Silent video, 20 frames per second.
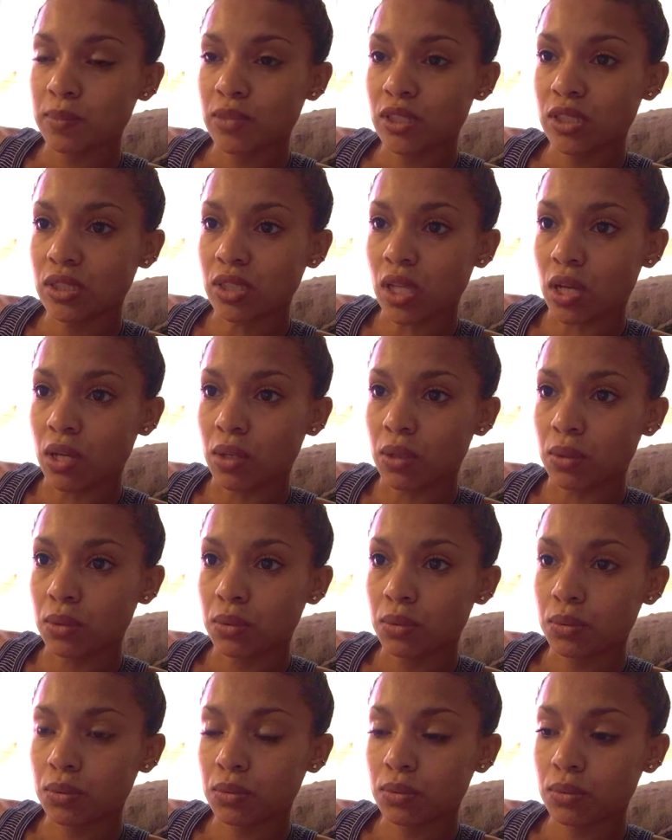
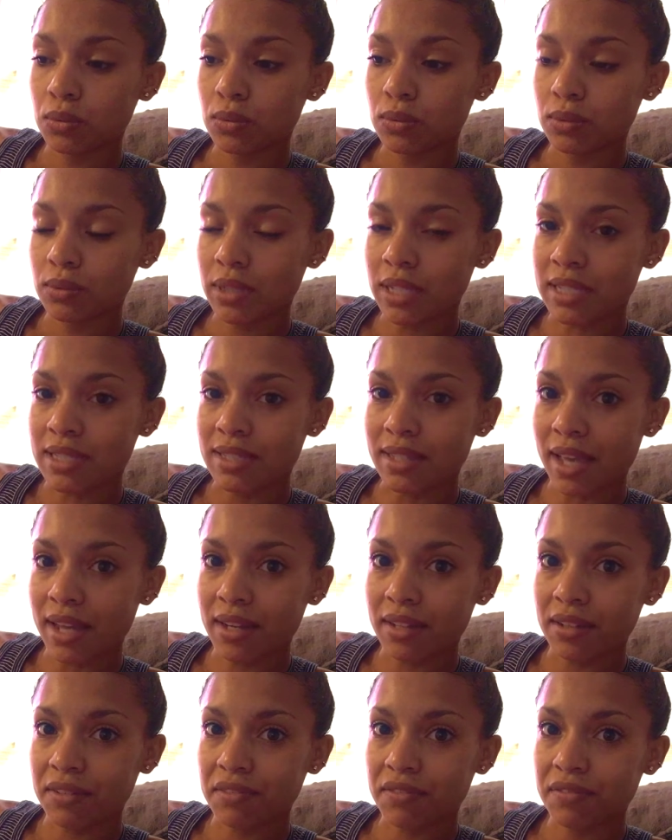so
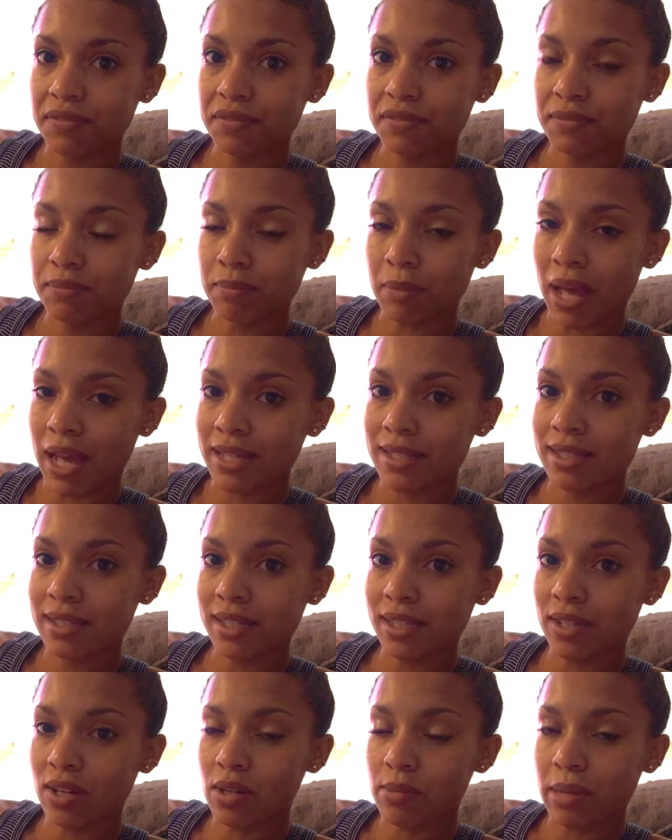instead of
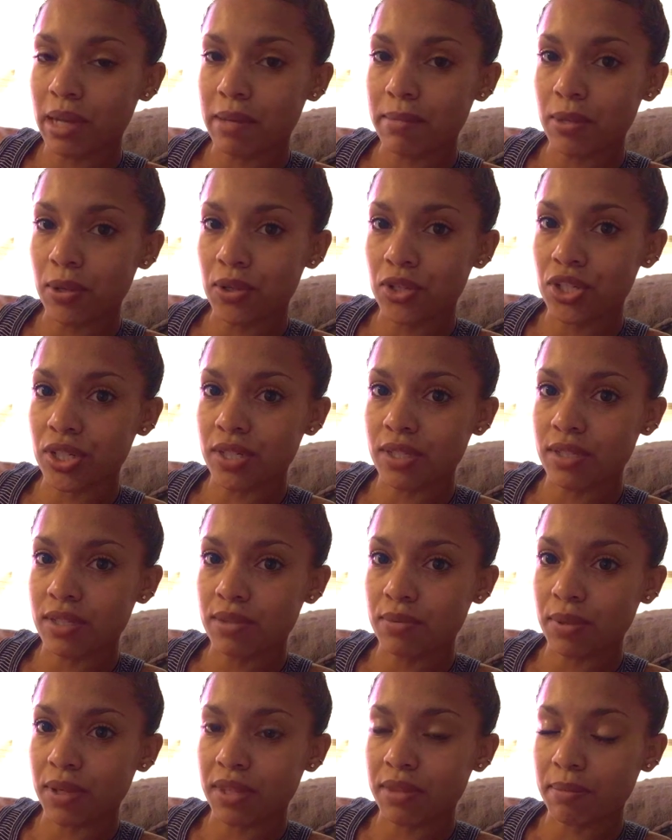masking all my
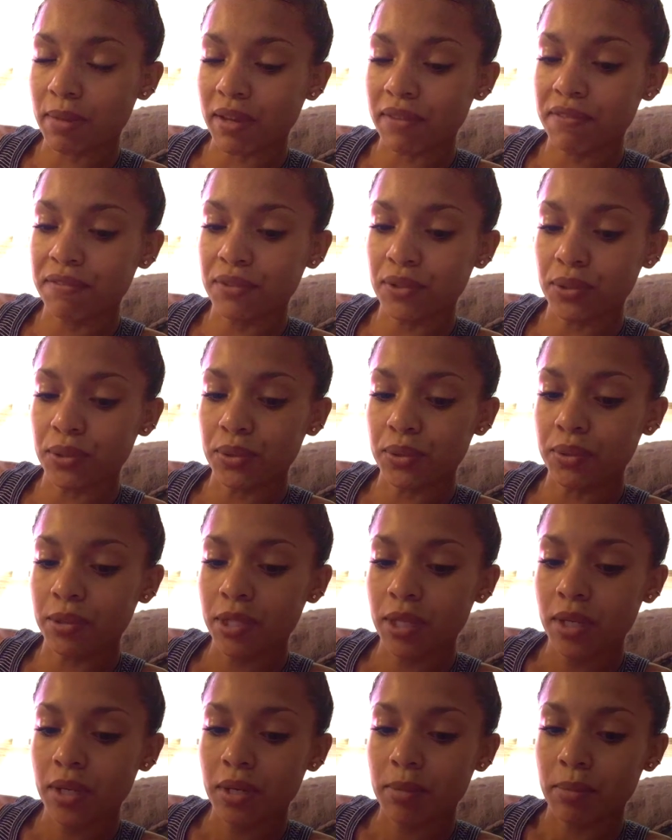emotions with my food,
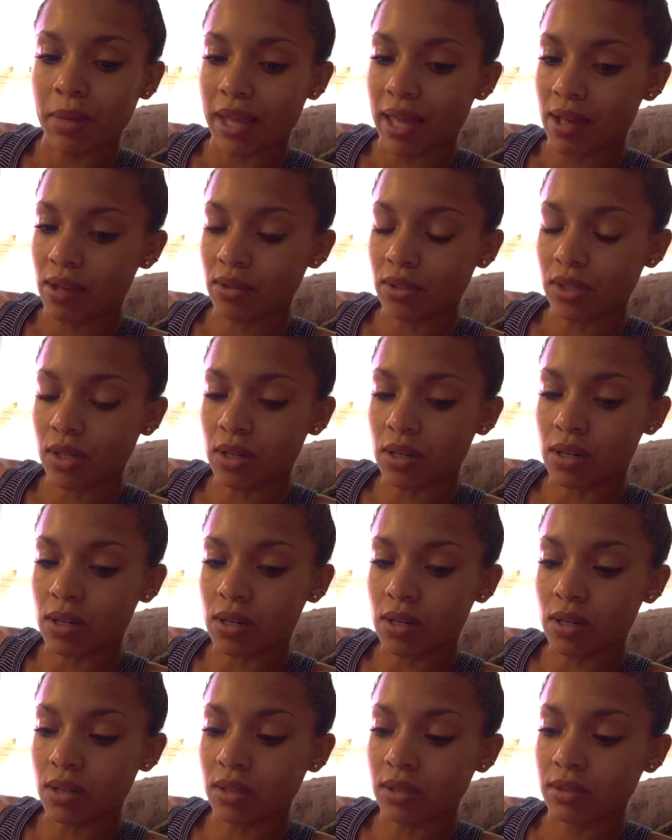my
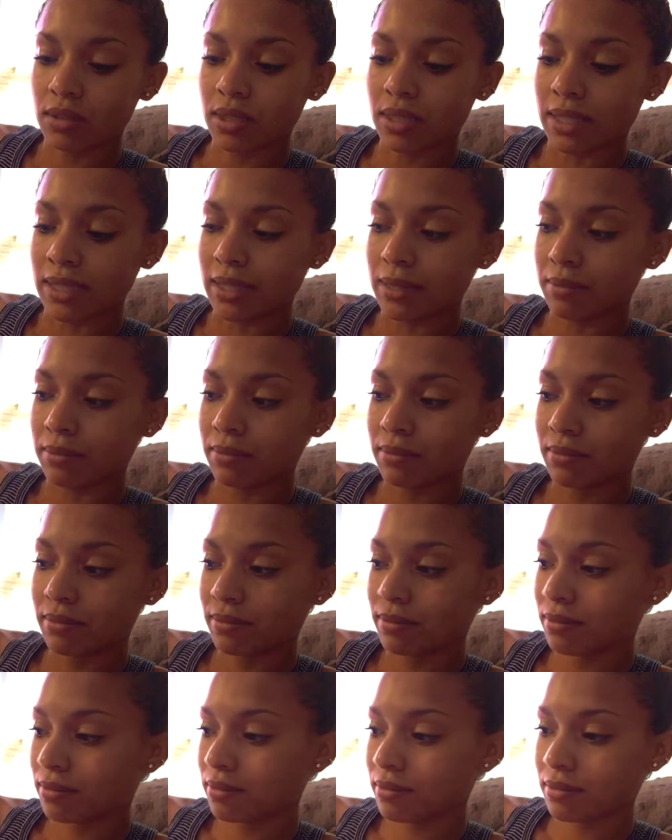alcohol, um,
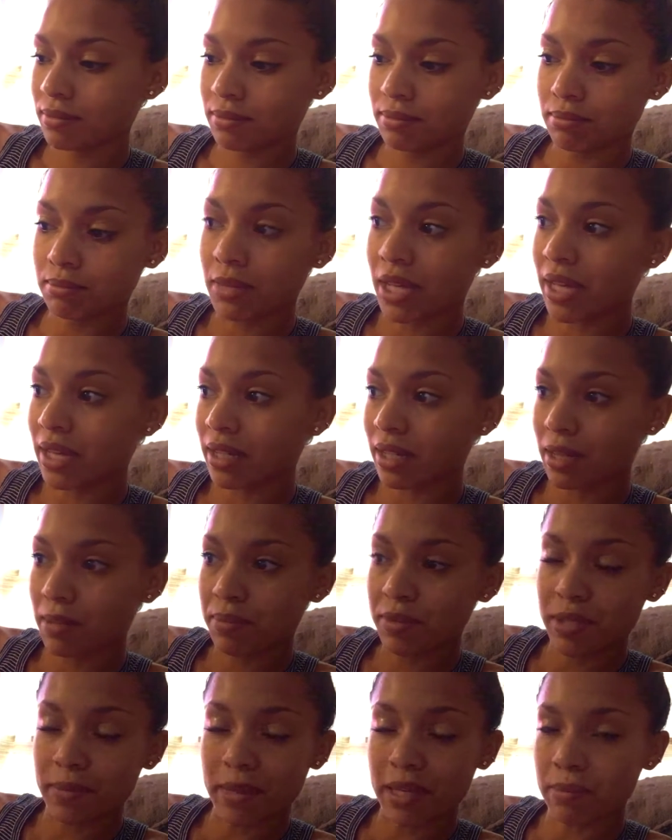
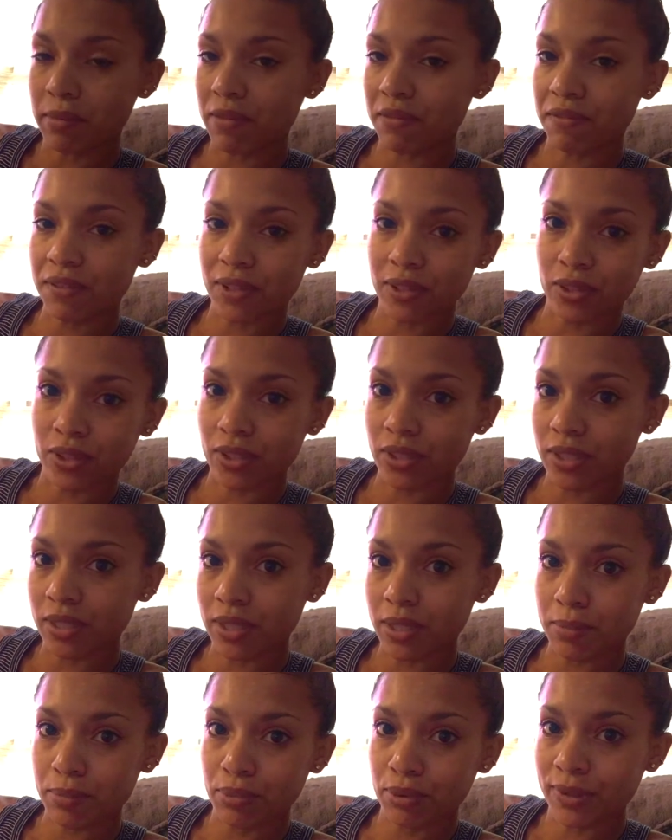makeup to make me feel
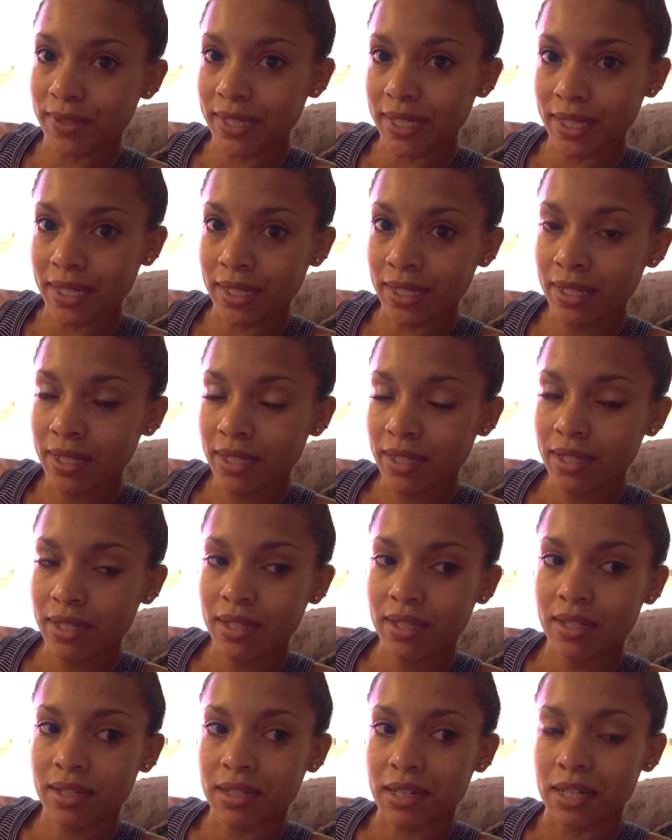good and pretty,
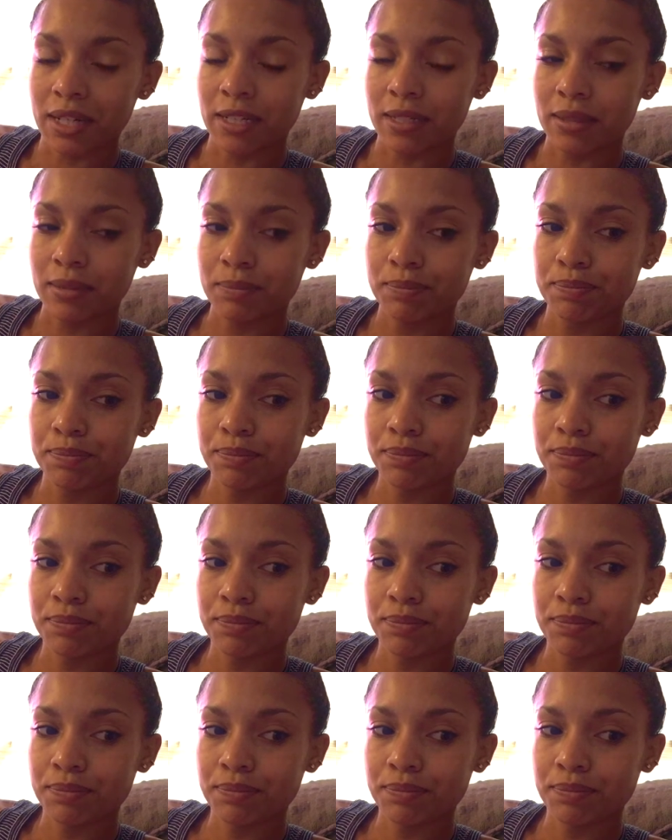um,